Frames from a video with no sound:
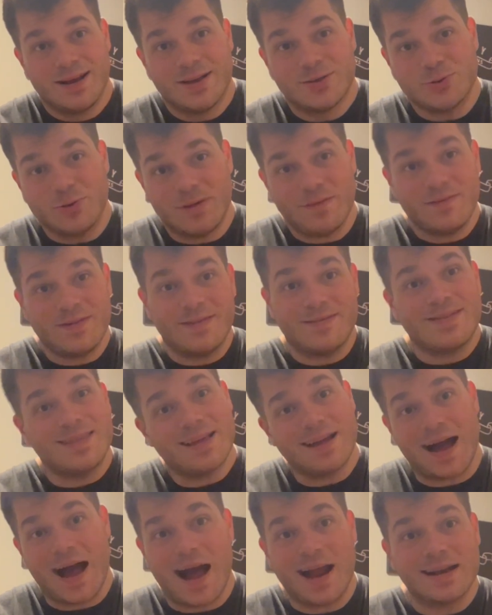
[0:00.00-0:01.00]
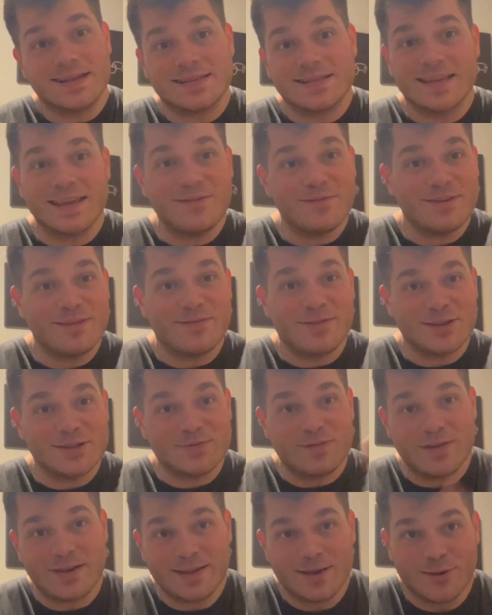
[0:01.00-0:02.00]
So even if this
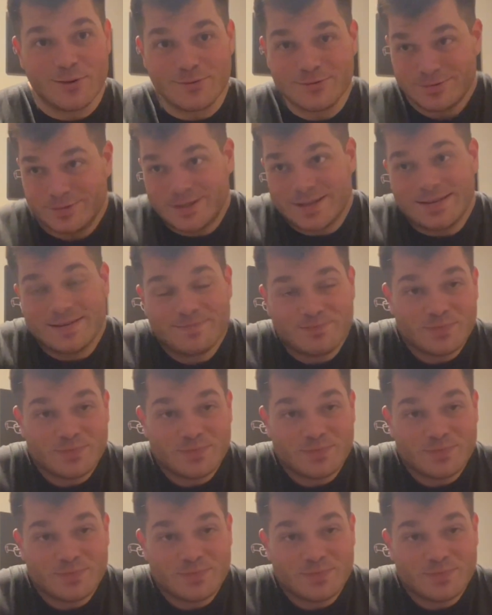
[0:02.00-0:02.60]
video is just